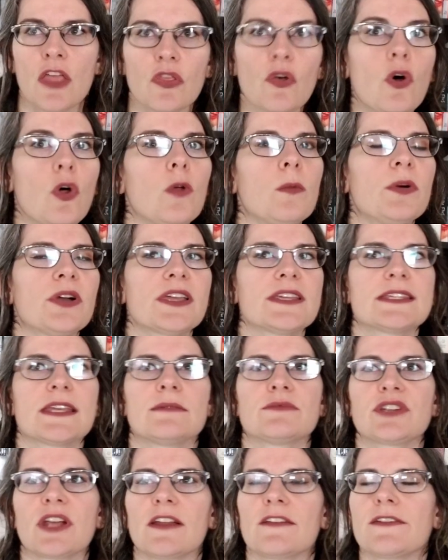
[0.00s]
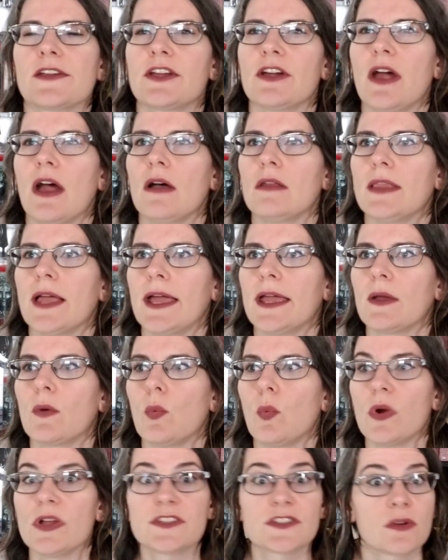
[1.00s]
The whole book is him trying to figure out like,
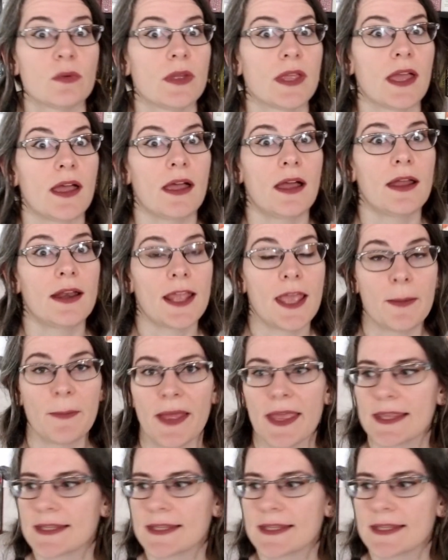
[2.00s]
what's going on? Am I